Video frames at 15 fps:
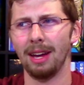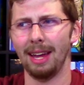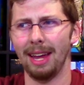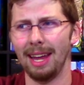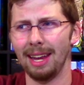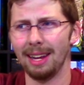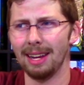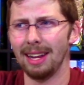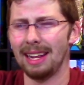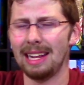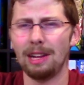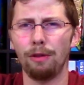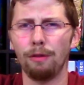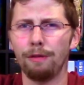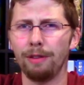And they
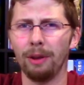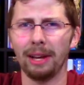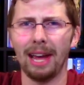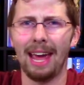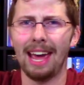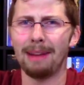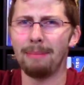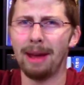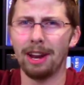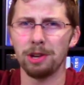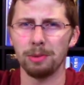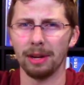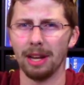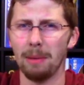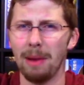don't feel like a hand
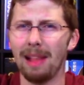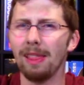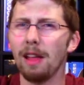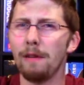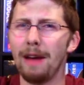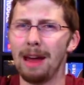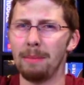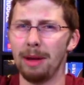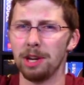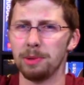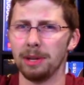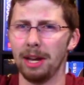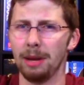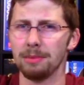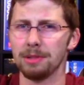management game. And I love hand
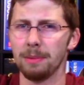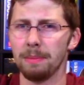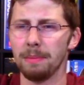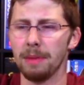management games.